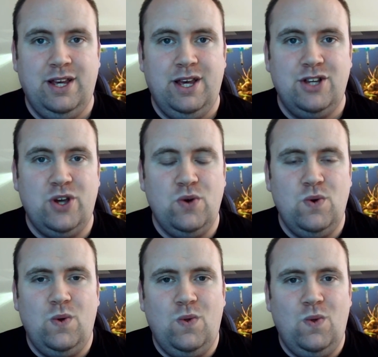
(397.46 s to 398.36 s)
So
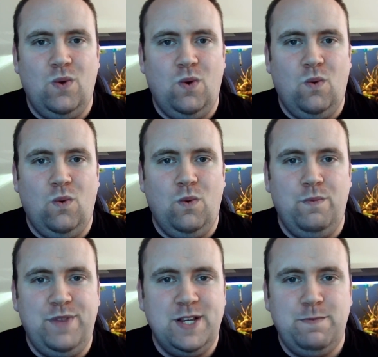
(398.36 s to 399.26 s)

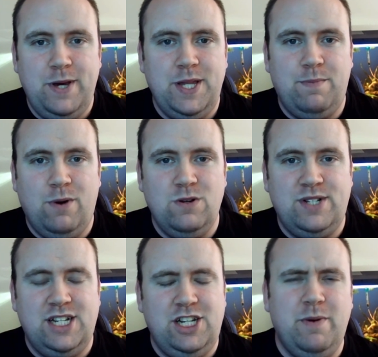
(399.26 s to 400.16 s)
this being the
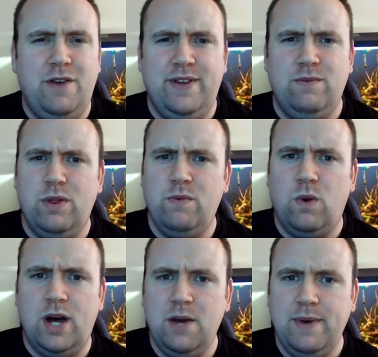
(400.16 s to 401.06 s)
process, you might think, well then
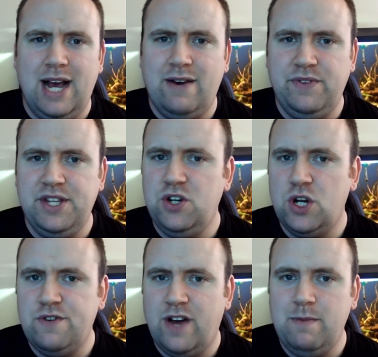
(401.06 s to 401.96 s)
why are we having these
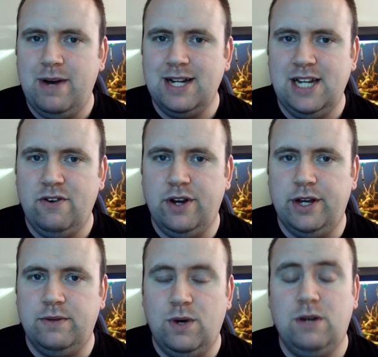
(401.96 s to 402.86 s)
nitrifying bacteria?
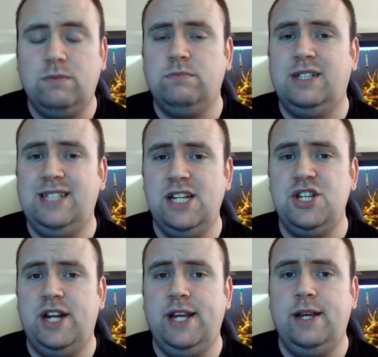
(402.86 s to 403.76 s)
Well,
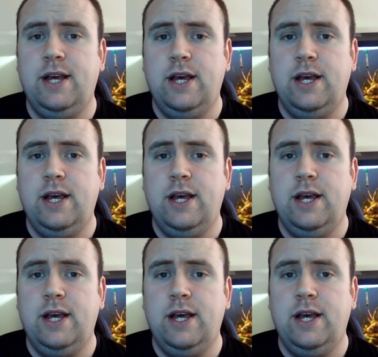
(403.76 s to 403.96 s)
essentially